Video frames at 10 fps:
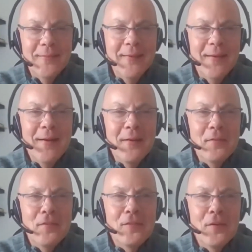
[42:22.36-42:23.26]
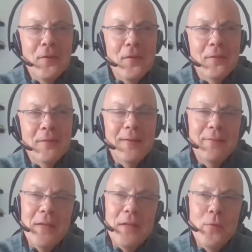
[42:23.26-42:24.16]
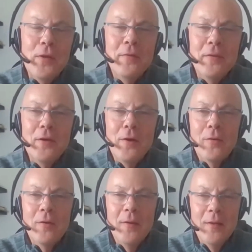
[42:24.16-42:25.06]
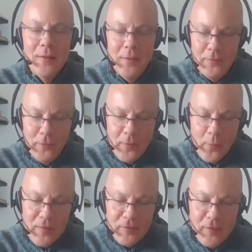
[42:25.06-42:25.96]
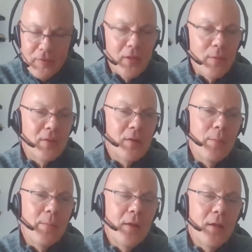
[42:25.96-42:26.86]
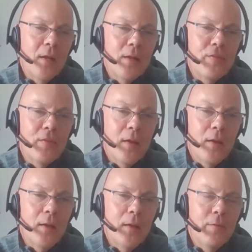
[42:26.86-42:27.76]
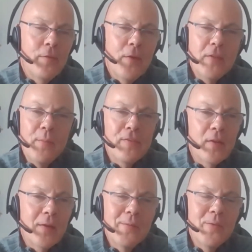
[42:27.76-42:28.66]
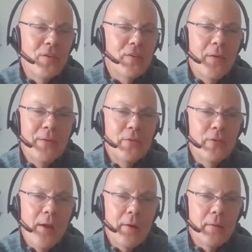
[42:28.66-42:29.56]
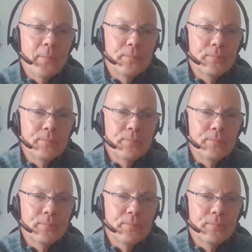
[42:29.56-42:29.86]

Yeah. So I mean, for the startups that are coming in, I'd say 50% of them go straight to trash.